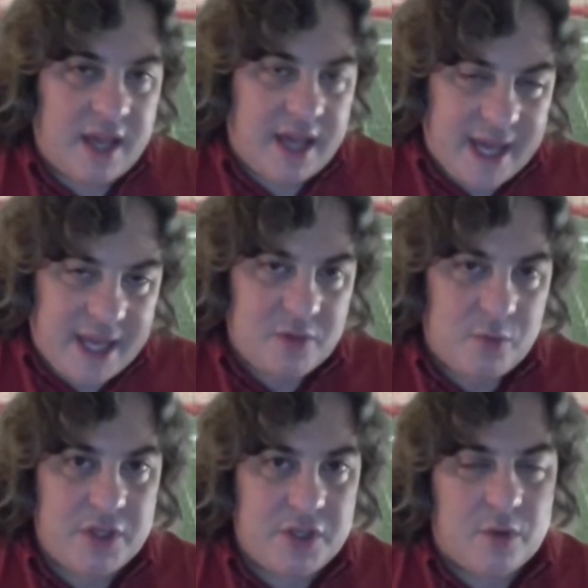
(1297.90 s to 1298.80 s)
And
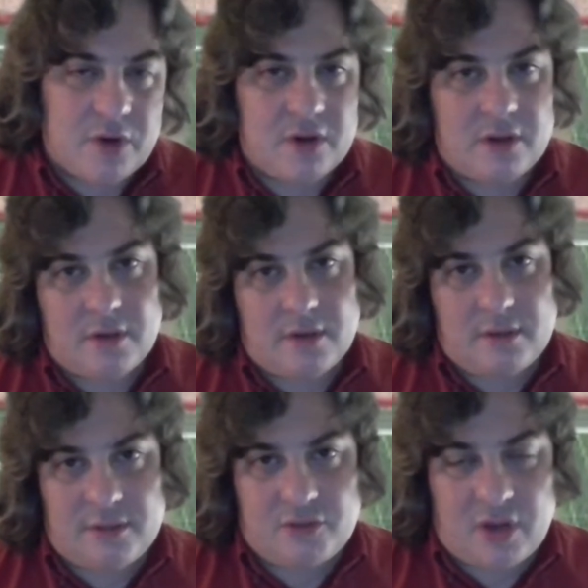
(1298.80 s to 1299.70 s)
when you are
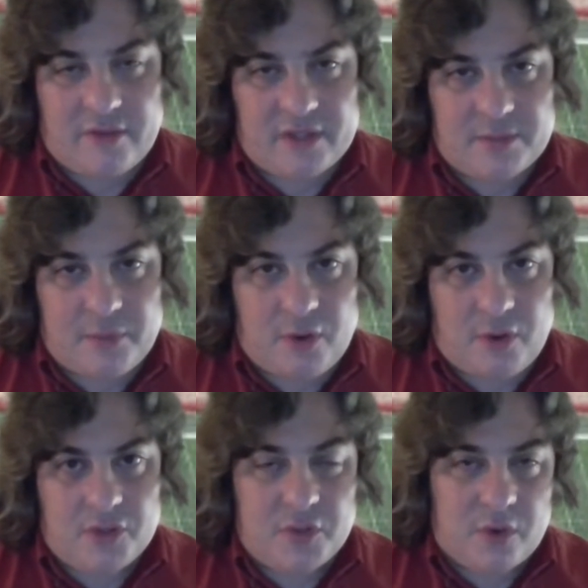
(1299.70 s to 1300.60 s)
driving the
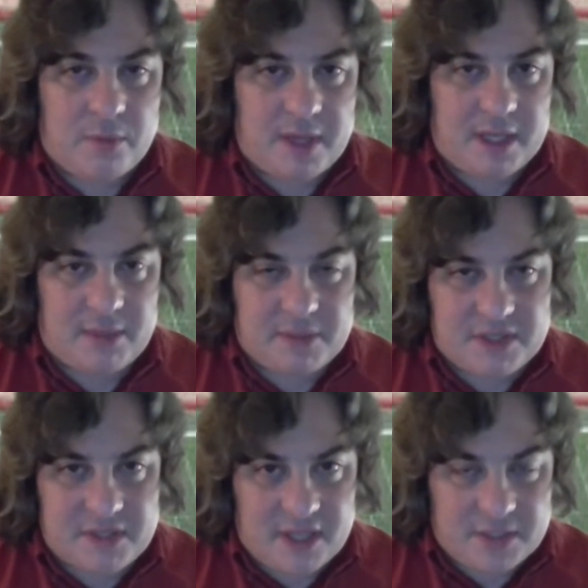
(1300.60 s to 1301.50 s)
ball, you are making
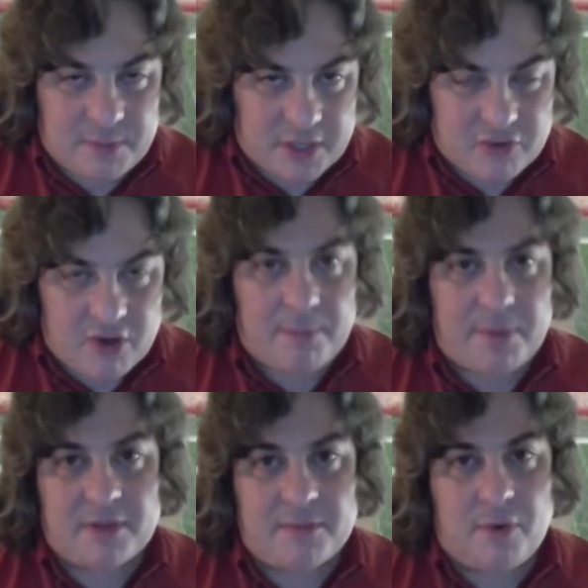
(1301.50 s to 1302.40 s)
mistakes by
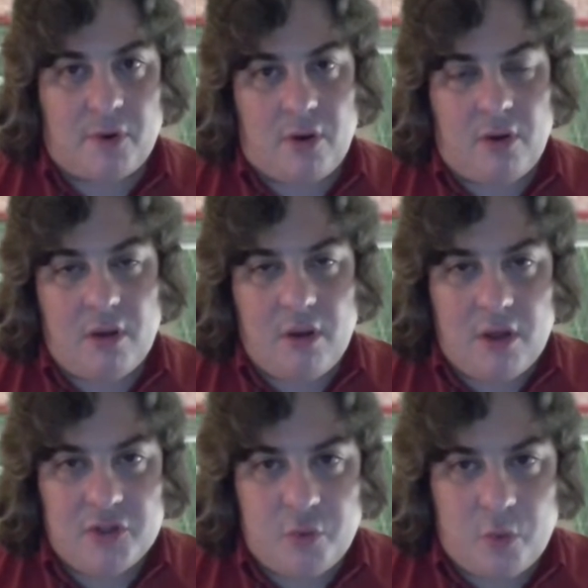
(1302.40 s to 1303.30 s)
dropping the ball
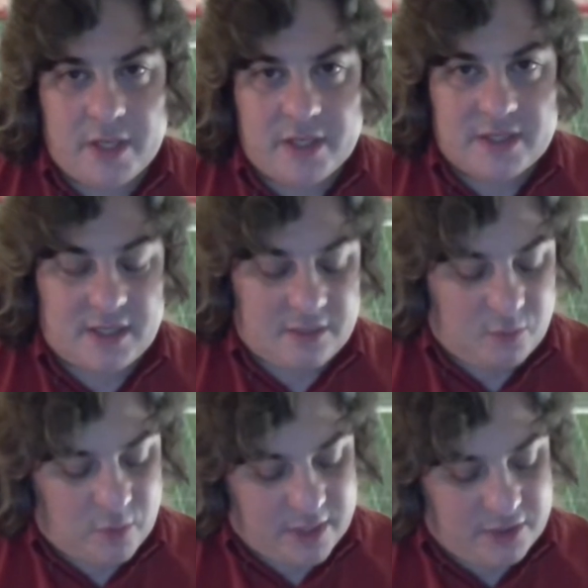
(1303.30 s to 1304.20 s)
twice
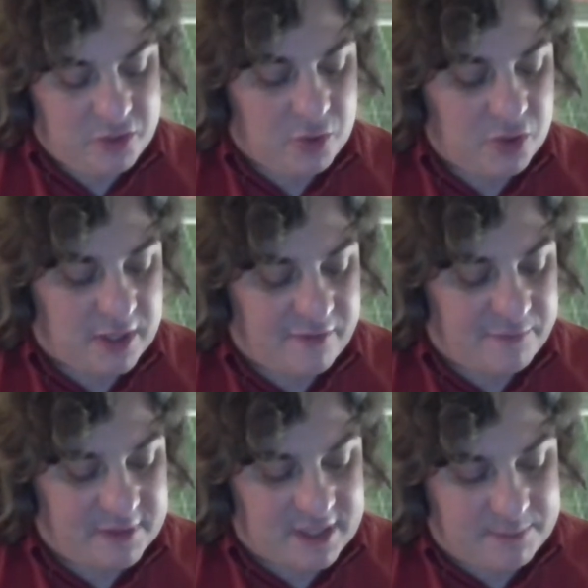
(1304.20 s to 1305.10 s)
and when you could have
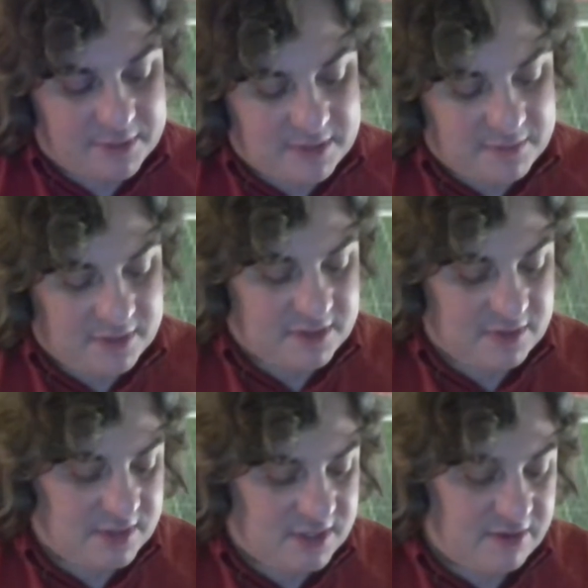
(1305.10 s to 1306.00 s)
been deep into
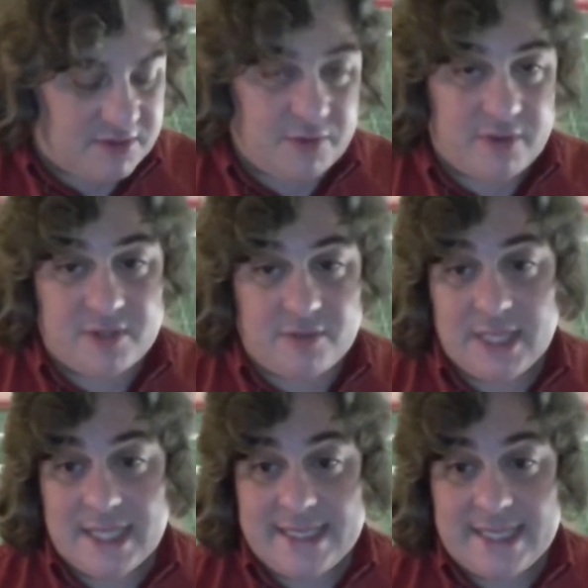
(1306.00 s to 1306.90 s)
Minnesota territory. So
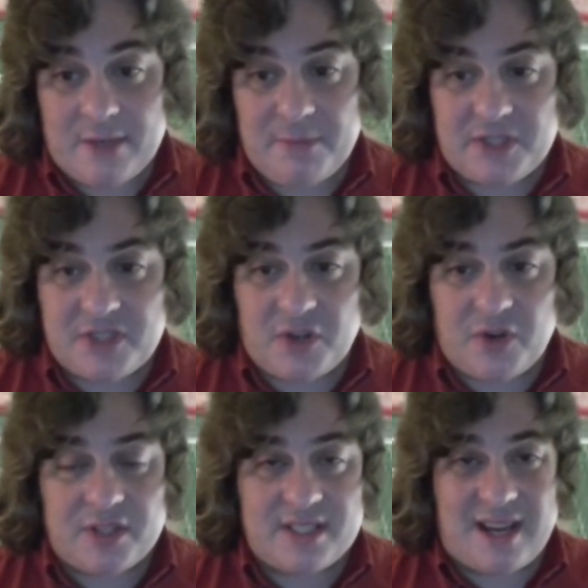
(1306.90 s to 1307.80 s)
now
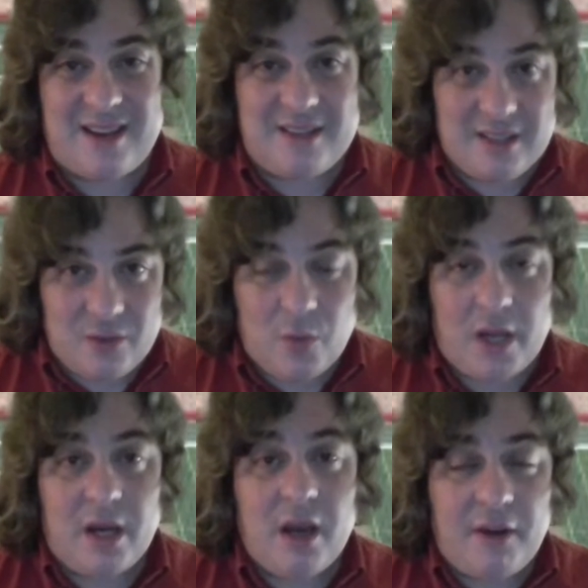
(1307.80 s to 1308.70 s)
Minnesota's got,
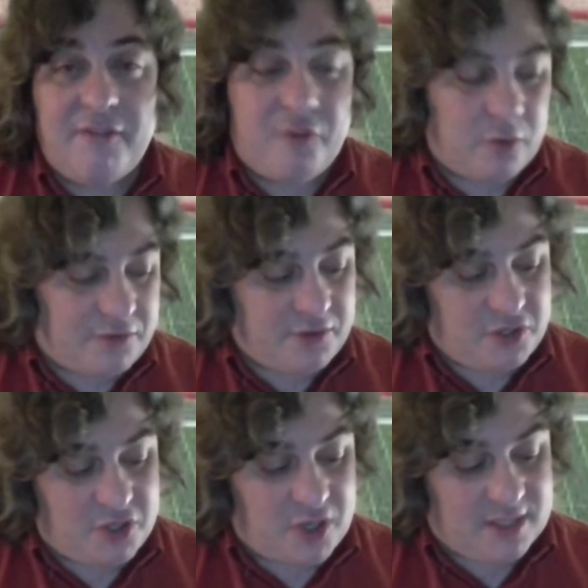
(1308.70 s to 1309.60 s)
a 4th
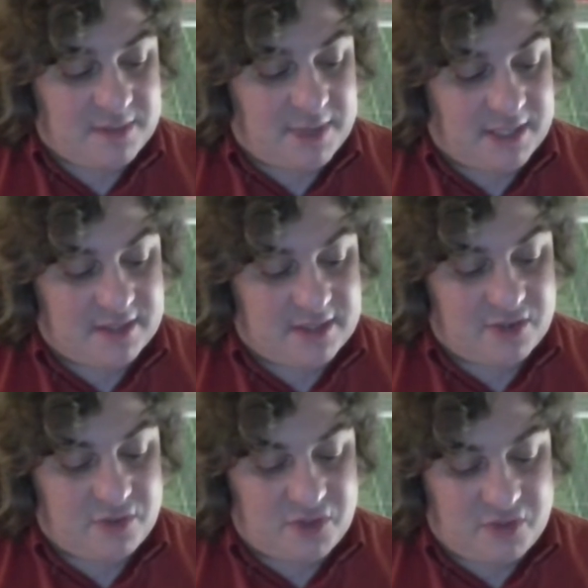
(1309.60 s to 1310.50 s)
shot to make this a
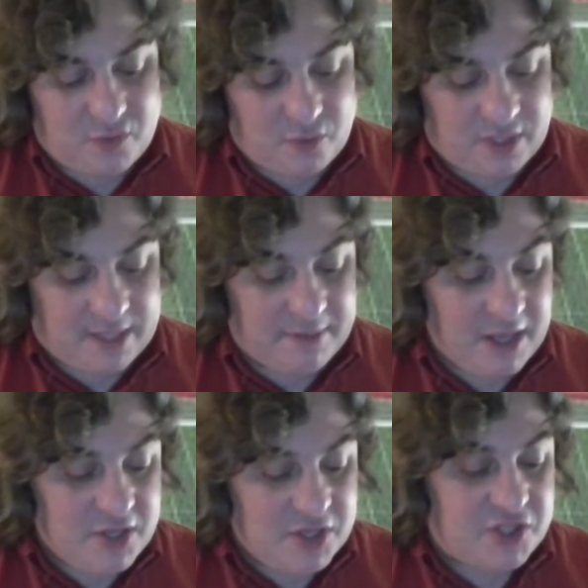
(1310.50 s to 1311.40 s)
2-score game.
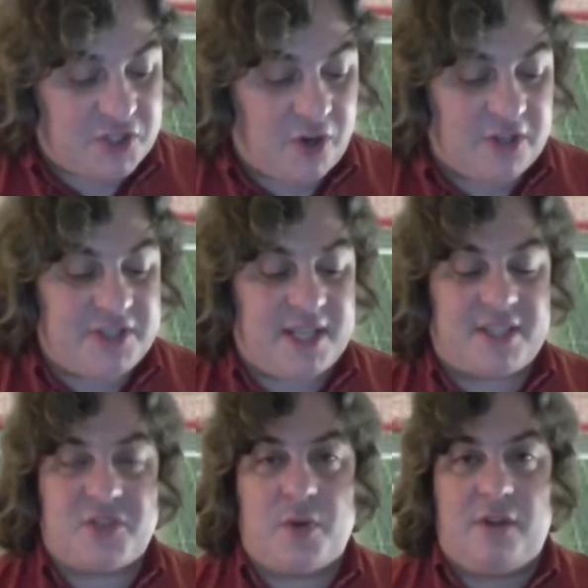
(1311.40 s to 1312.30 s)
Starts at
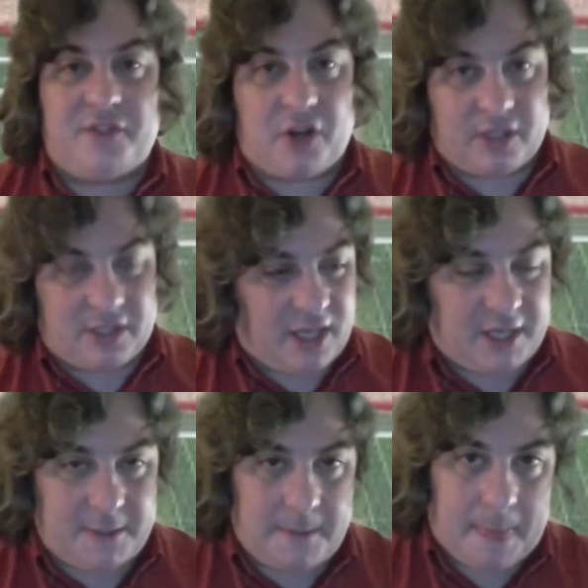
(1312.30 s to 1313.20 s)
the 12-yard line.